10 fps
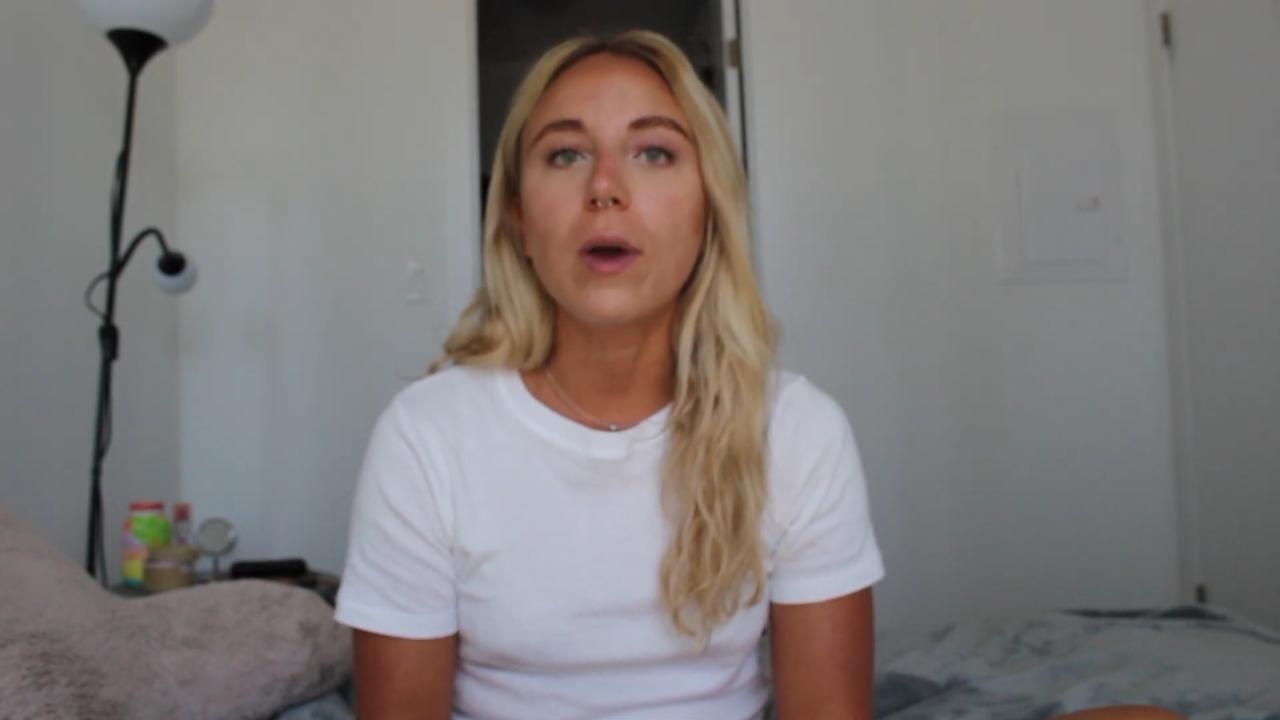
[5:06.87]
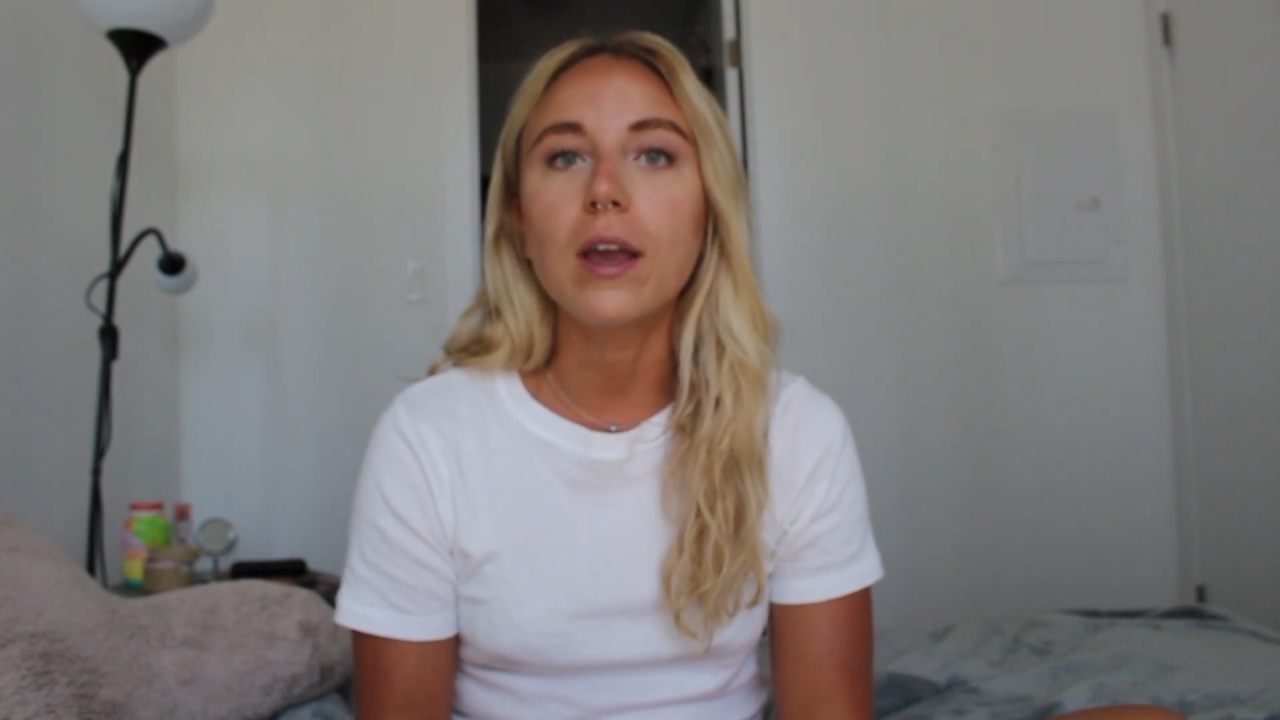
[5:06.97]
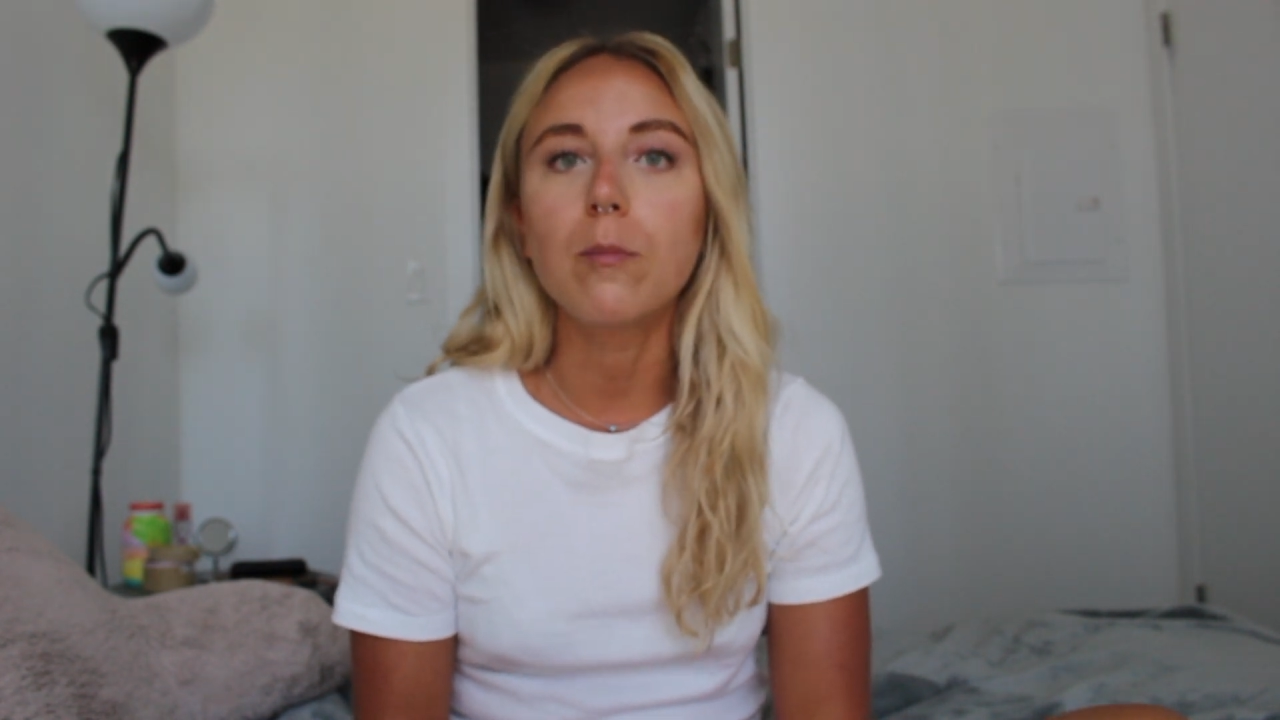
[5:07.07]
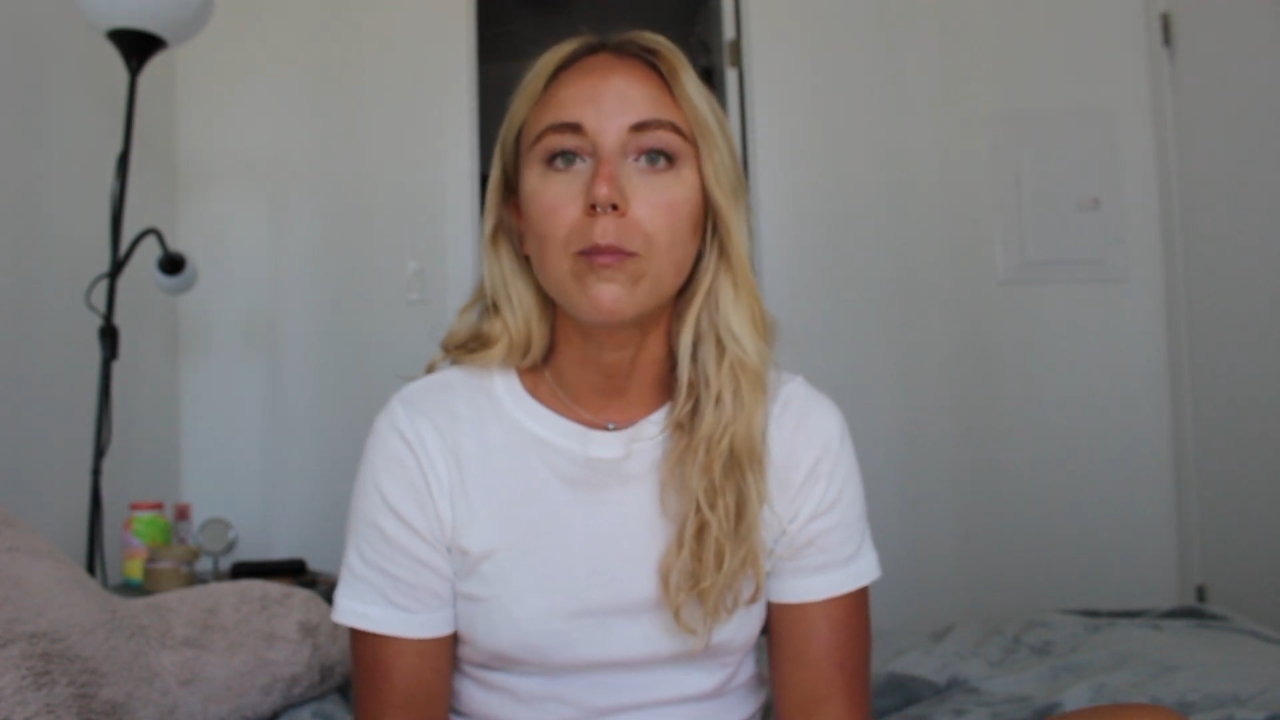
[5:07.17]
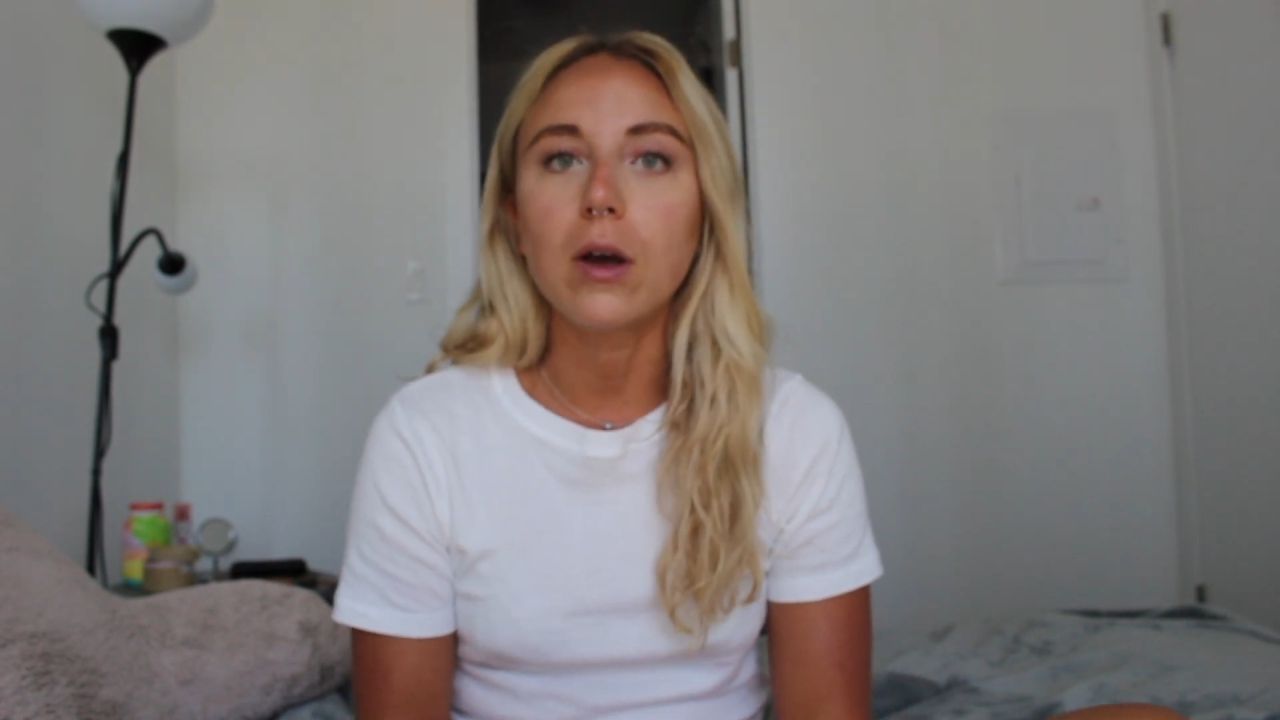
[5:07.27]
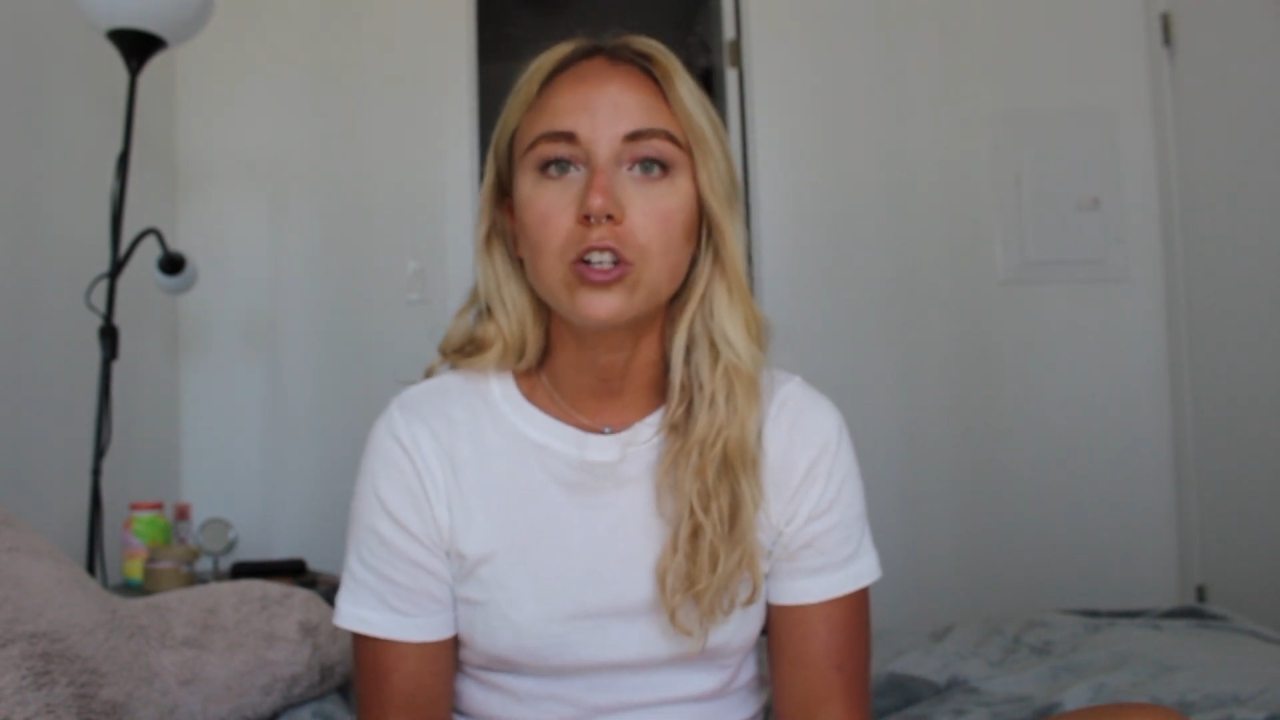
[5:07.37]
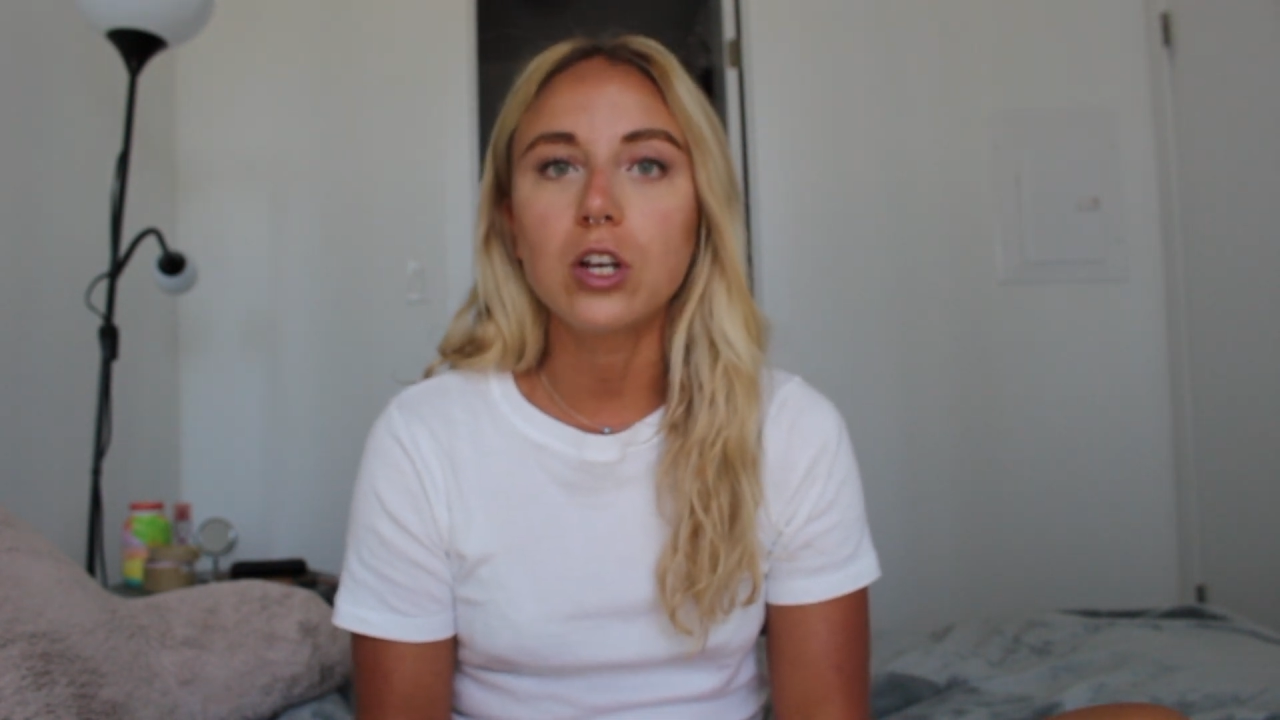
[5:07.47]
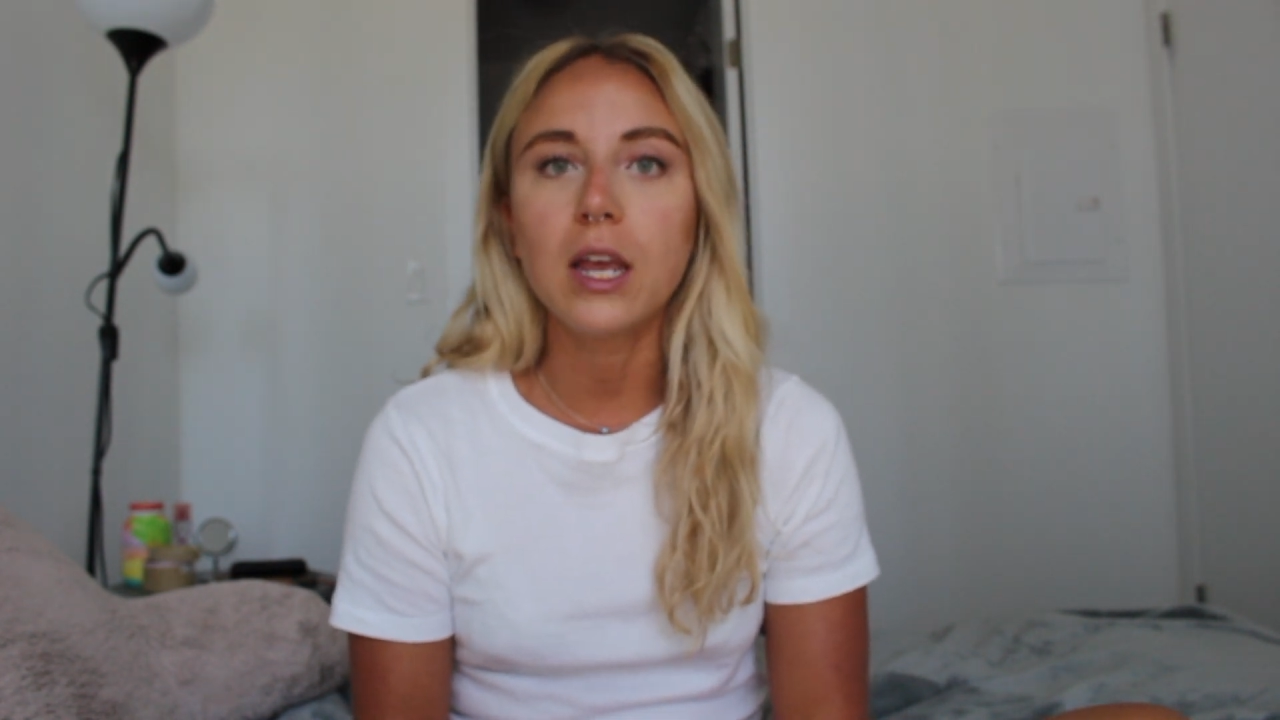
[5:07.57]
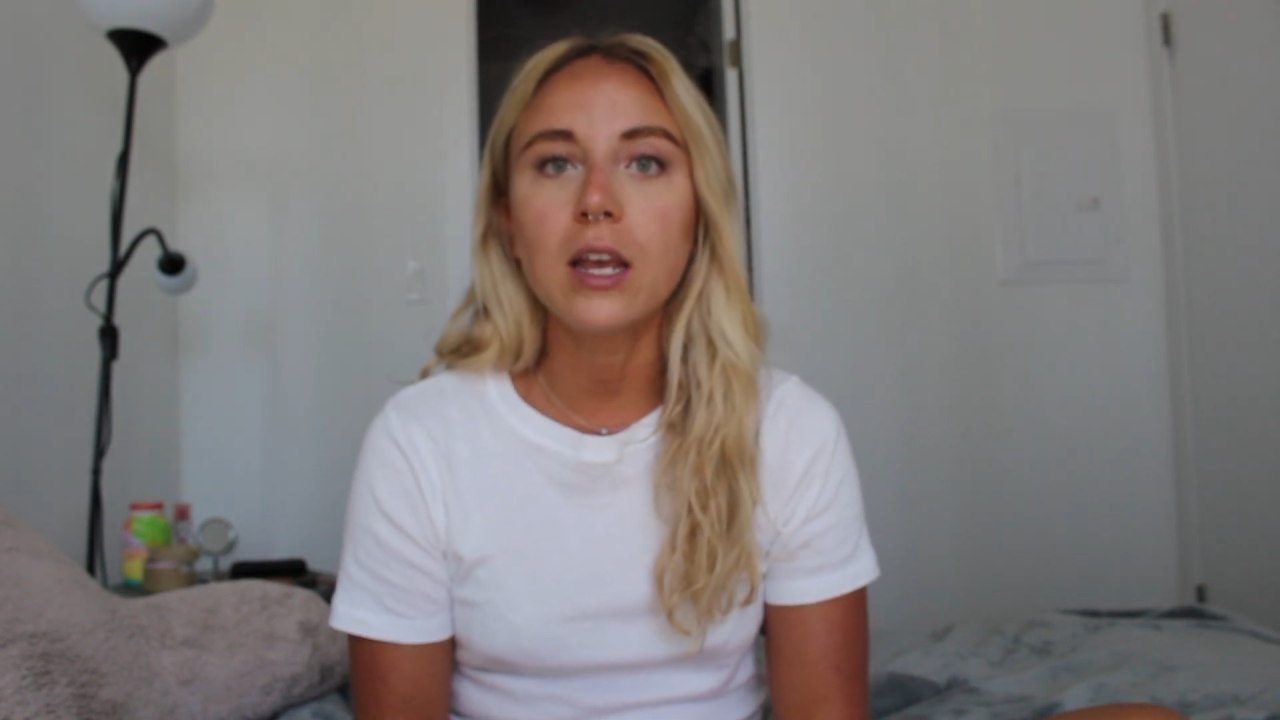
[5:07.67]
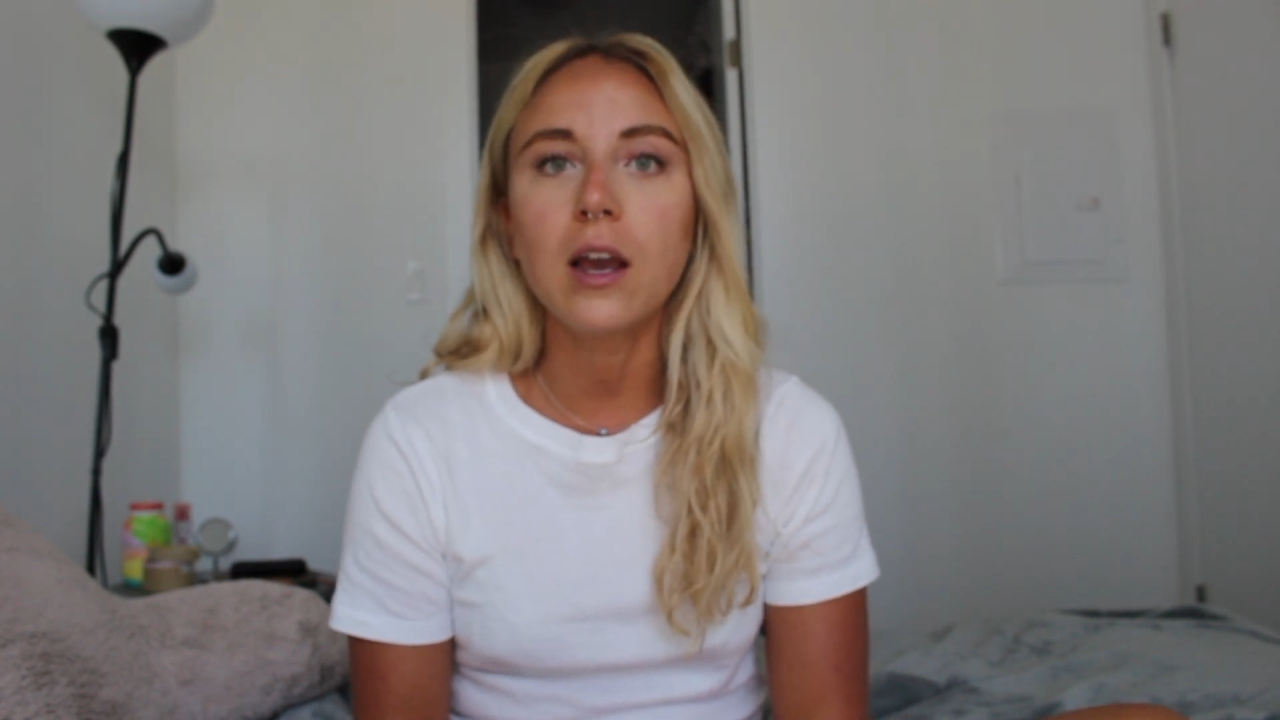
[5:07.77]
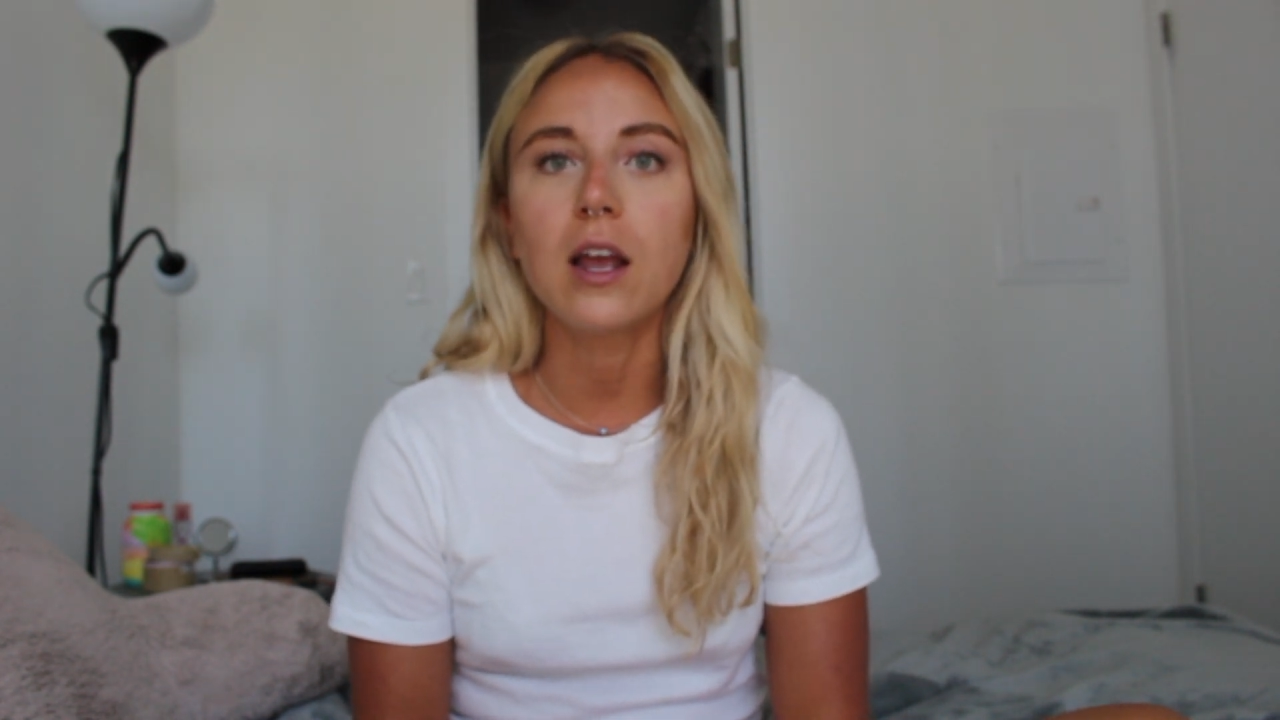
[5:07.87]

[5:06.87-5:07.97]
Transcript: way of budgeting.